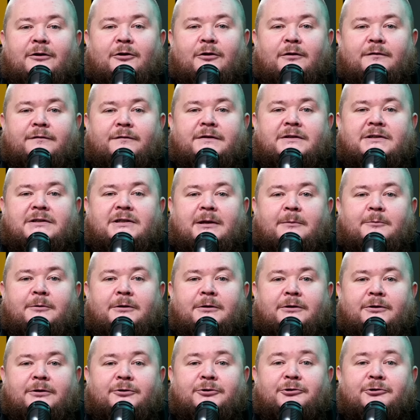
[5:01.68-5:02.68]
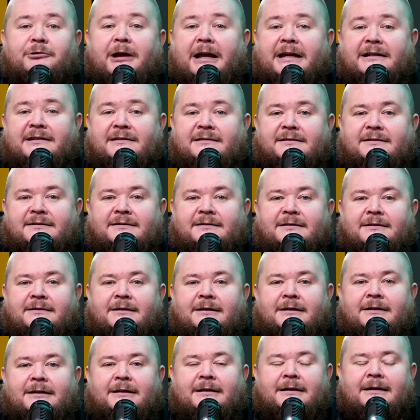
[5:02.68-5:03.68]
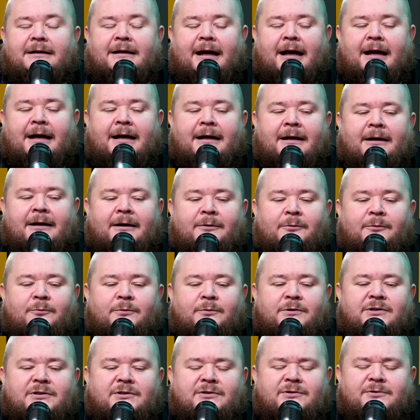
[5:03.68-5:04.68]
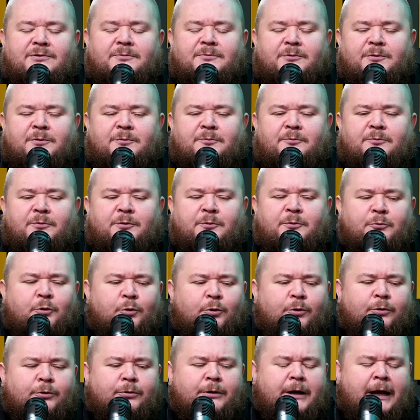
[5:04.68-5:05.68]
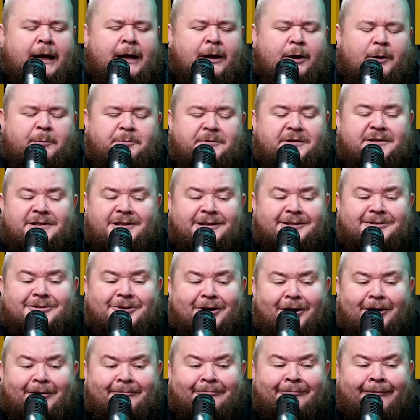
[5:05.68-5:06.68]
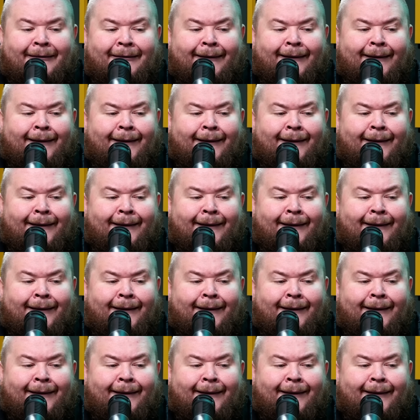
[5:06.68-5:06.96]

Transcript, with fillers: called vestibular neuritis, uh, which is the the, the more uh, up to date term,